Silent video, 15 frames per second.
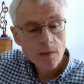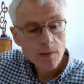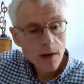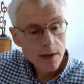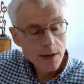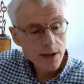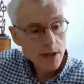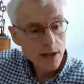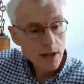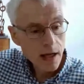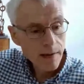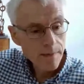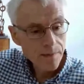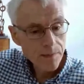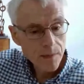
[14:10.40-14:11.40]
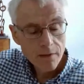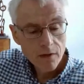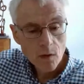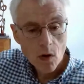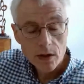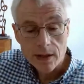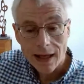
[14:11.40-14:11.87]
a few months,
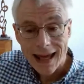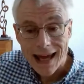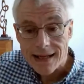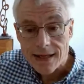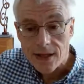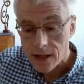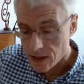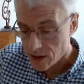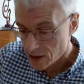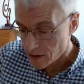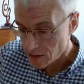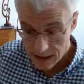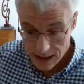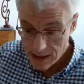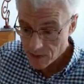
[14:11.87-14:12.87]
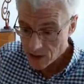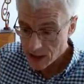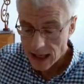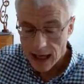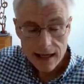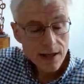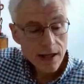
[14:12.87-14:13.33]
everyone
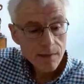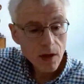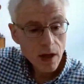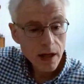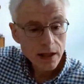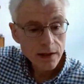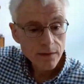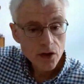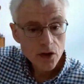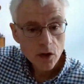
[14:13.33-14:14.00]
seems to get something out